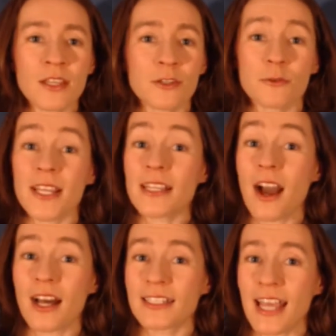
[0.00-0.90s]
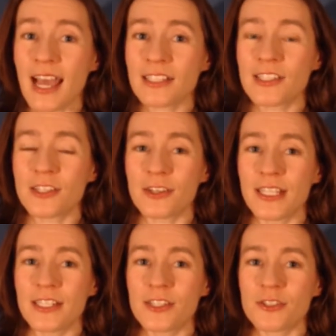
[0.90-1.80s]
great contacts in your
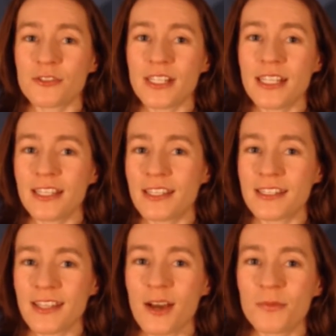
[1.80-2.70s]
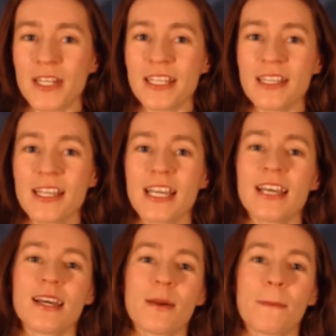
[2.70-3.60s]
industry in this company,
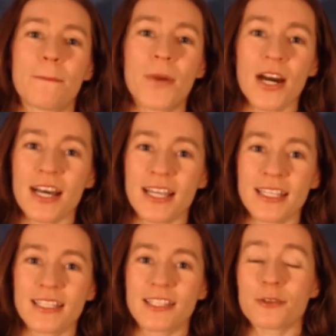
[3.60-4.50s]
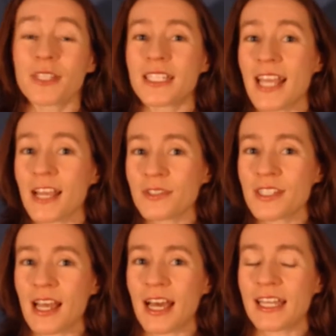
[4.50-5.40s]
but the only
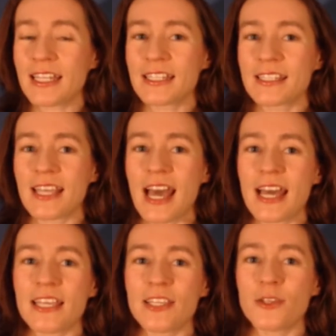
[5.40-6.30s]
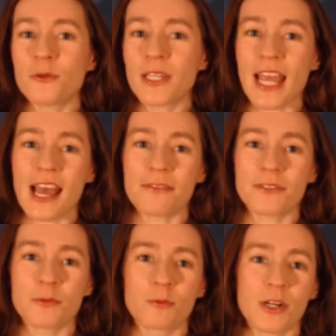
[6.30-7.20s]
downside is that you would
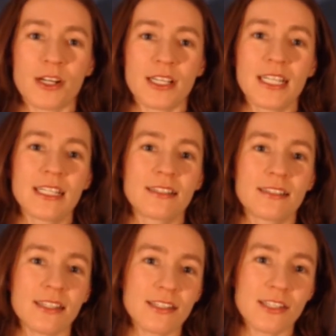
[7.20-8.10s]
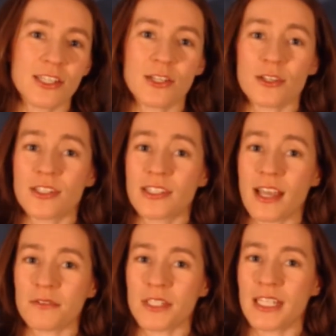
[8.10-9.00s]
have to work sixty or
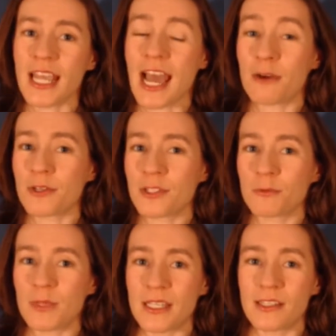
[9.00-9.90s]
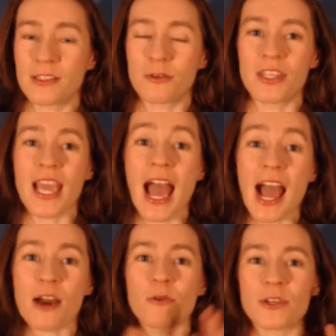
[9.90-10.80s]
seventy hours a week. So the
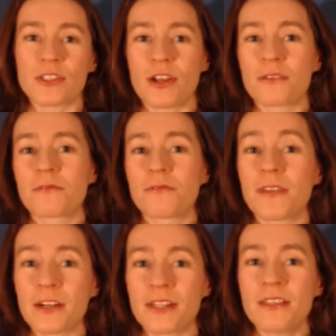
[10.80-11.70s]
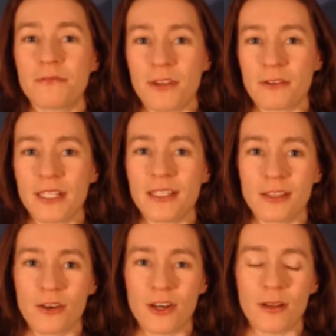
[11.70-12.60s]
hours are very, very
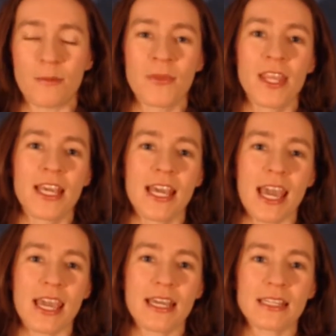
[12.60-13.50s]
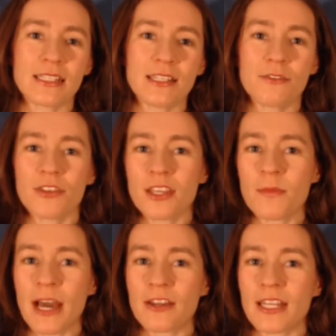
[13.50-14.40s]
long. And you think
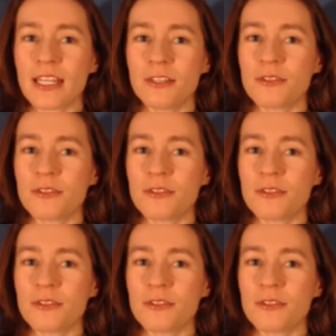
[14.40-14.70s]
about it and you